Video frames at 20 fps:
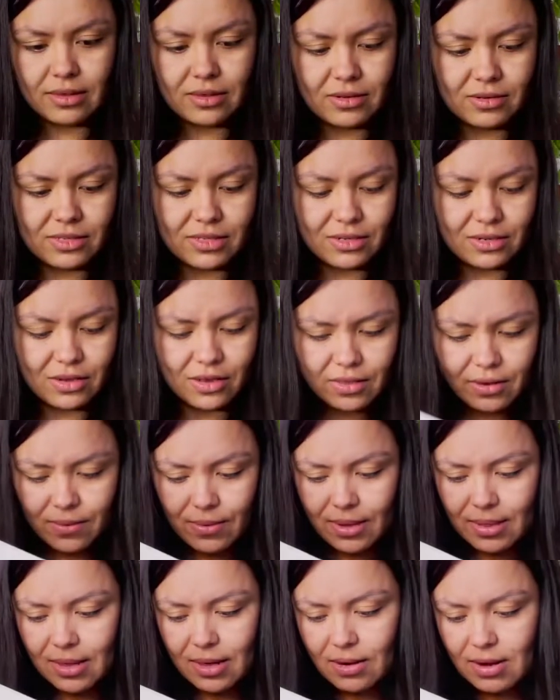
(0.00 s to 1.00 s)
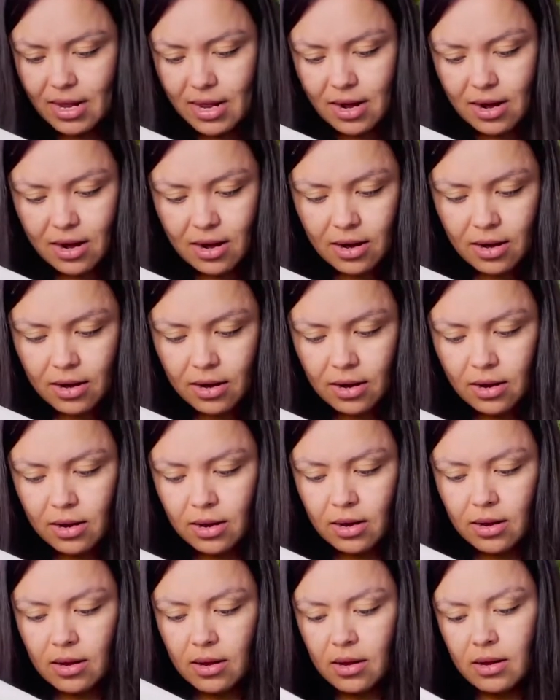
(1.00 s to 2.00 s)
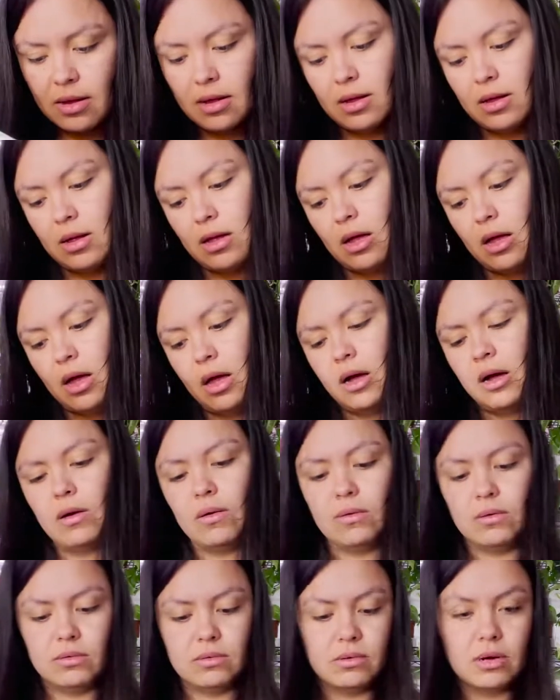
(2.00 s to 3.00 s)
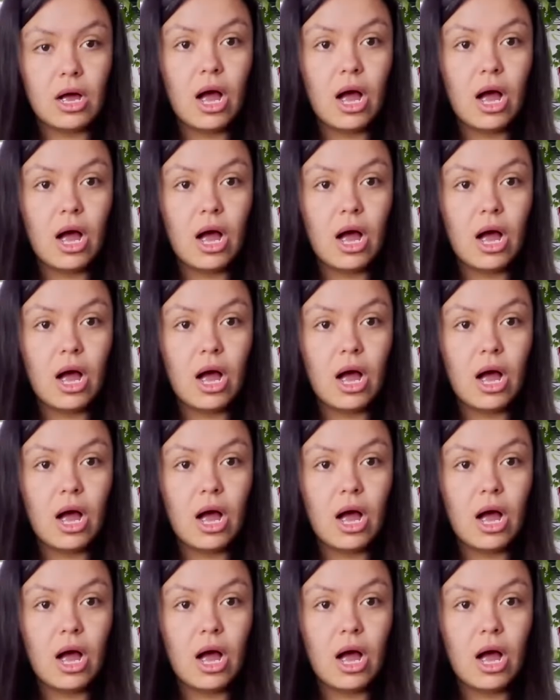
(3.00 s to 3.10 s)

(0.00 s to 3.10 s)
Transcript: there's another one down here? Oh.